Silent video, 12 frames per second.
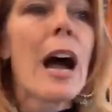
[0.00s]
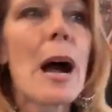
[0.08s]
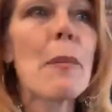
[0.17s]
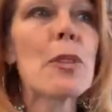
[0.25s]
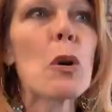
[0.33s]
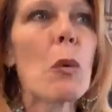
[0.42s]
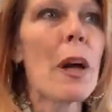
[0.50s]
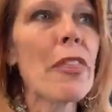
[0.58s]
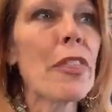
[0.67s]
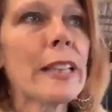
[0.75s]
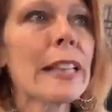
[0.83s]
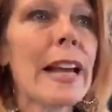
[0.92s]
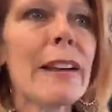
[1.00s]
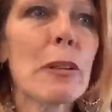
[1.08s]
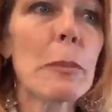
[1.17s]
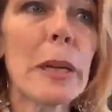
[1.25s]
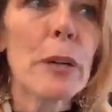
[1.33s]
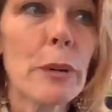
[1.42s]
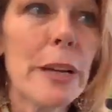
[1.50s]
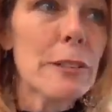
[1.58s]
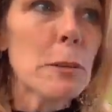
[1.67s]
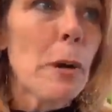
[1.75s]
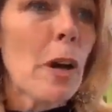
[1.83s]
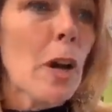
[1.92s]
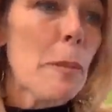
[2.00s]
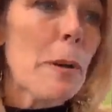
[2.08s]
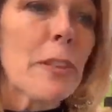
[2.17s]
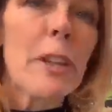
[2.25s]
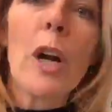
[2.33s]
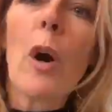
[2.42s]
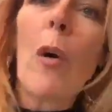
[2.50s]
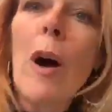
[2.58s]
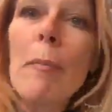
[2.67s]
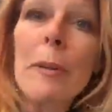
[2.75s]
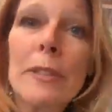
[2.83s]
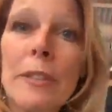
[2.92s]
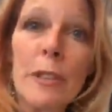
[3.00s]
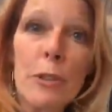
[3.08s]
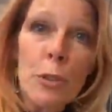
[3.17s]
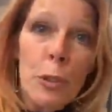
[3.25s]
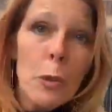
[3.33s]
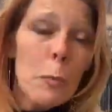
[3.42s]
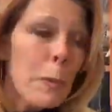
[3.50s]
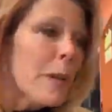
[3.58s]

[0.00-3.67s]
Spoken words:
The one thing that everybody raves about the co-op is their soup.